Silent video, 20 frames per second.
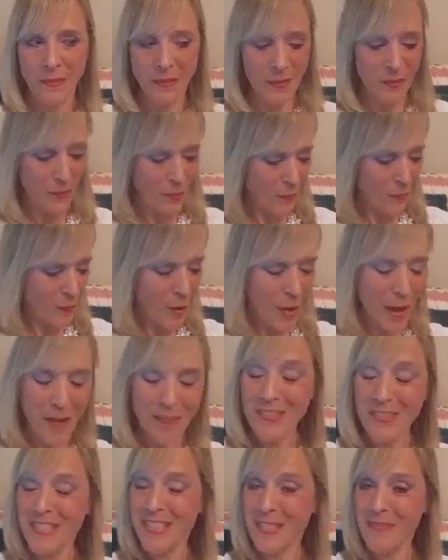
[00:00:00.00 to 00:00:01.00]
So if you
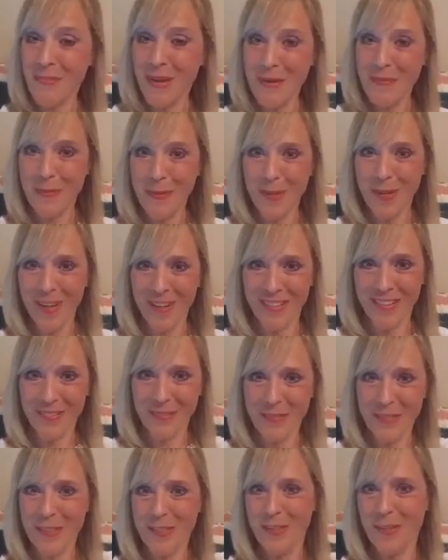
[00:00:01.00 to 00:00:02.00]
haven't seen my book,
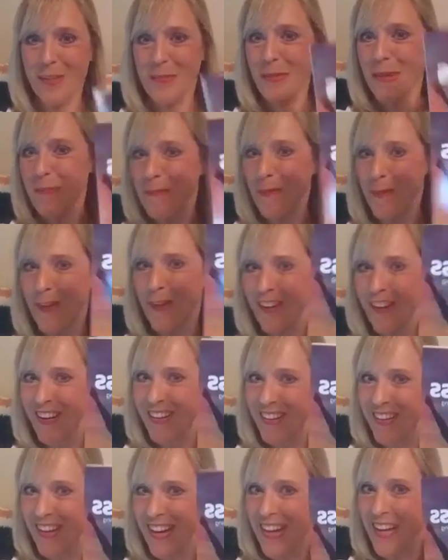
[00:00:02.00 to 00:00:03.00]
let me show you my book.
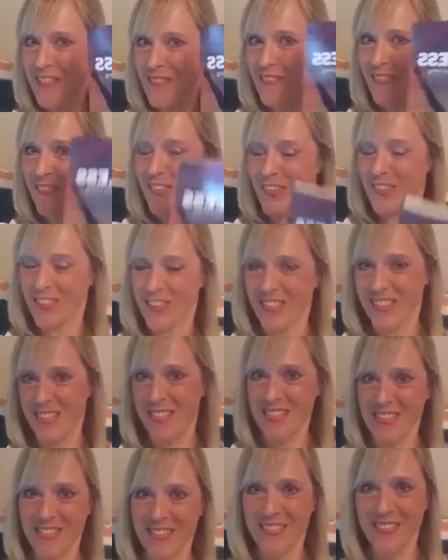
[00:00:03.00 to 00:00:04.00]
I am
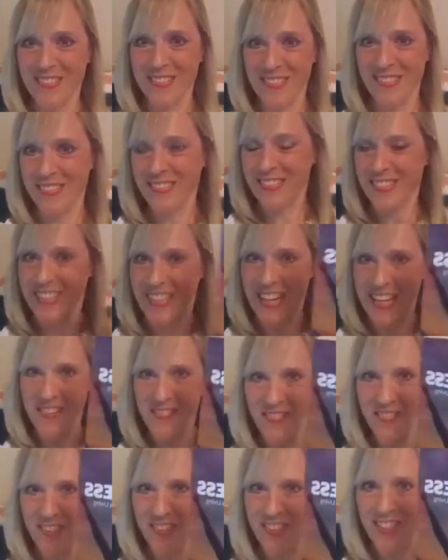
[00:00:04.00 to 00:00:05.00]
Fearless. I
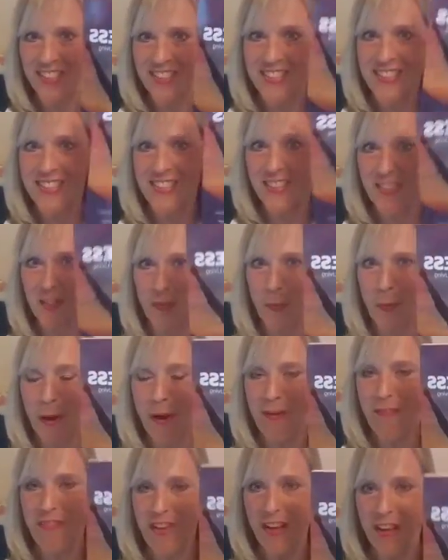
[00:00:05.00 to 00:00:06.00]
am Fearless.
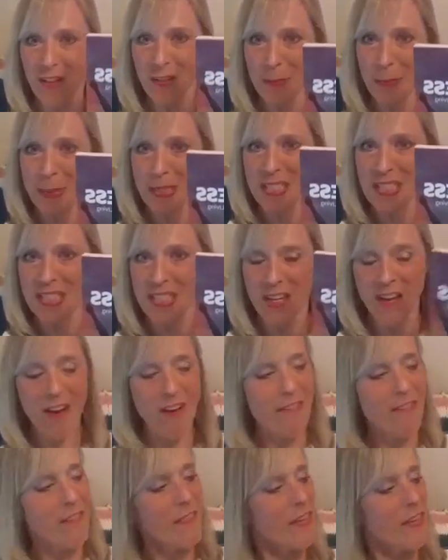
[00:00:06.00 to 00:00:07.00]
12 Elements
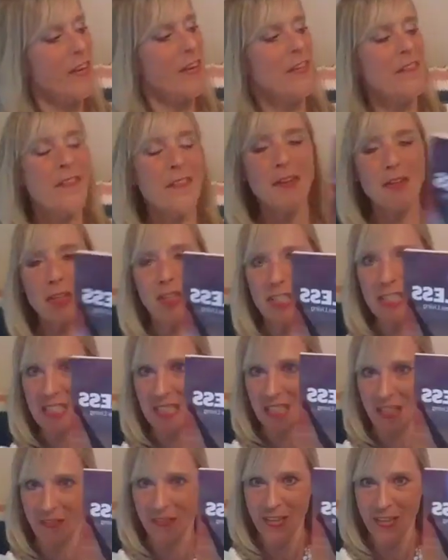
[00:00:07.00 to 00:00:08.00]
of
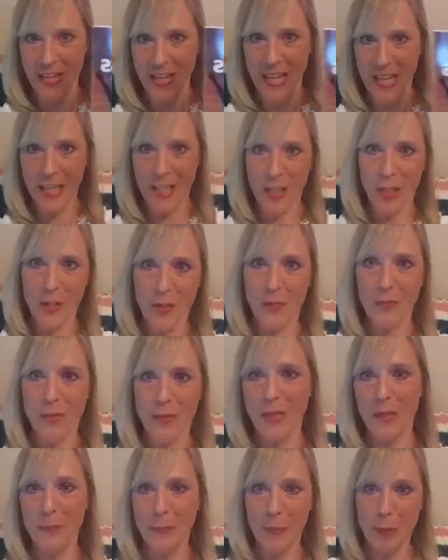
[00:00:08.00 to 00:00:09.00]
Fearless Living. And you
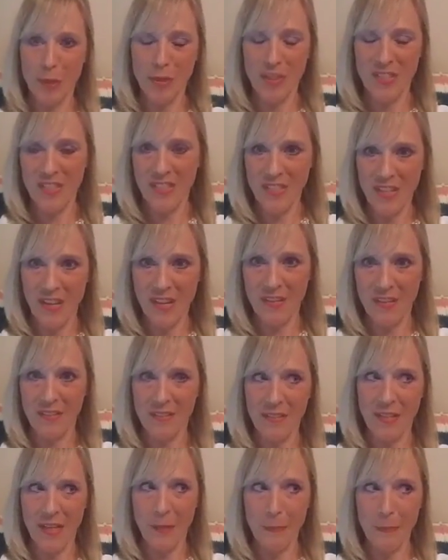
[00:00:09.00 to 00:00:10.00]
can purchase it
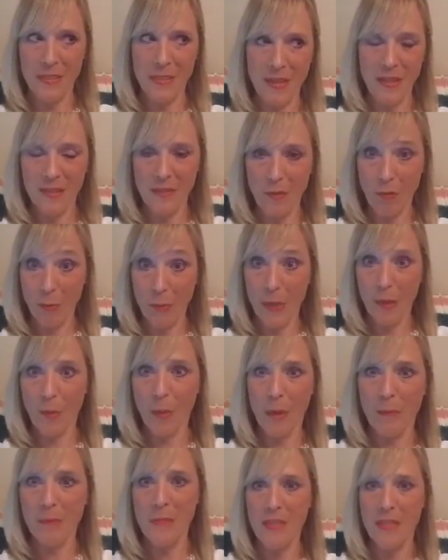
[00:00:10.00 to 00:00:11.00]
on Amazon or my
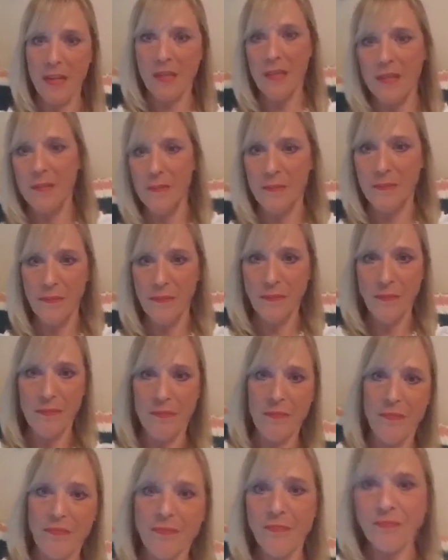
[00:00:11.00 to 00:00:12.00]
website.
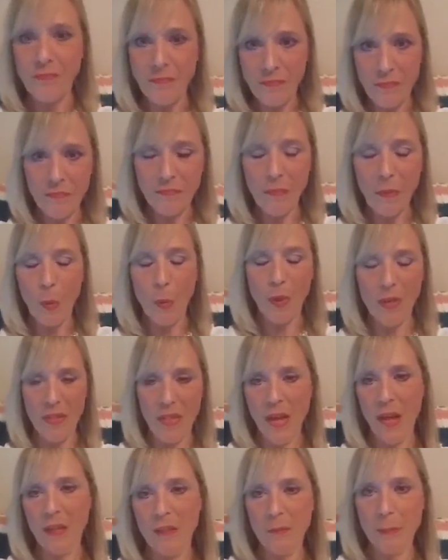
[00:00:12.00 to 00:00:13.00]
One of
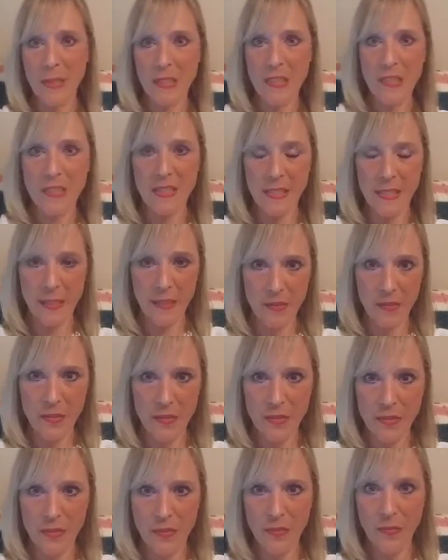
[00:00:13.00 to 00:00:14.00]
the elements
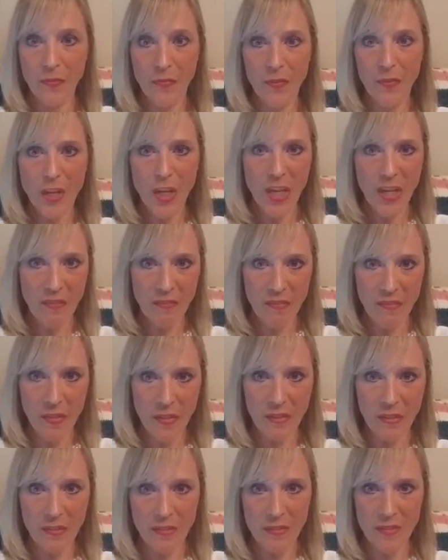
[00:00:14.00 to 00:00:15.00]
is
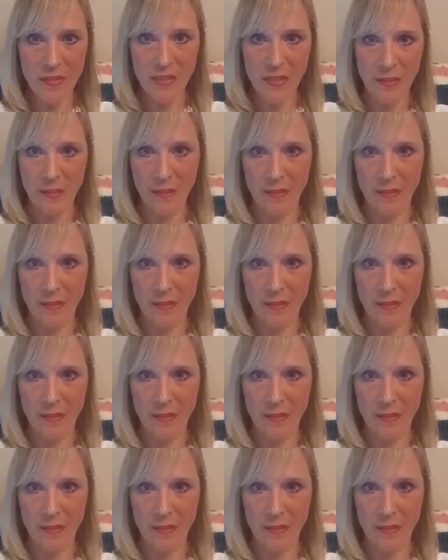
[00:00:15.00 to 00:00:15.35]
forgiveness.